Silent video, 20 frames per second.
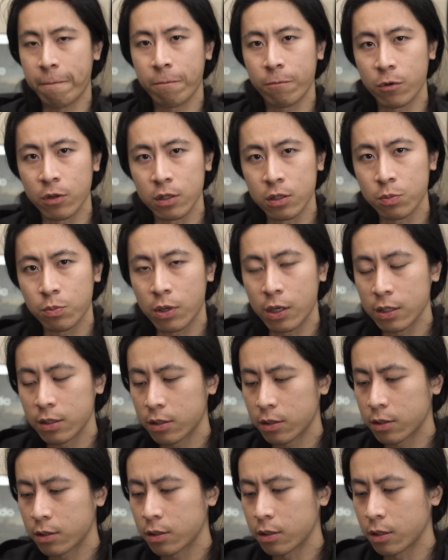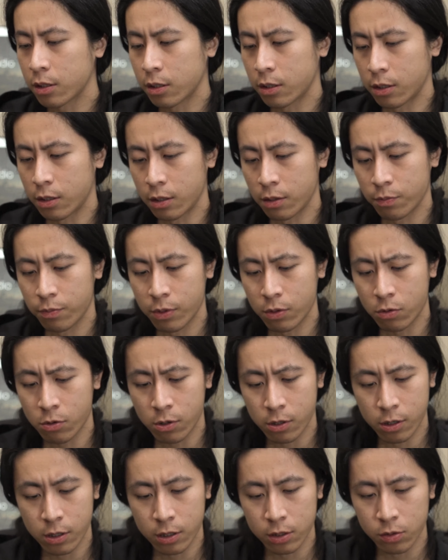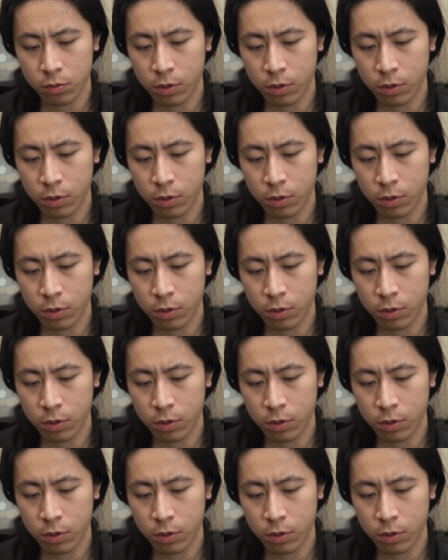For this price, the build quality is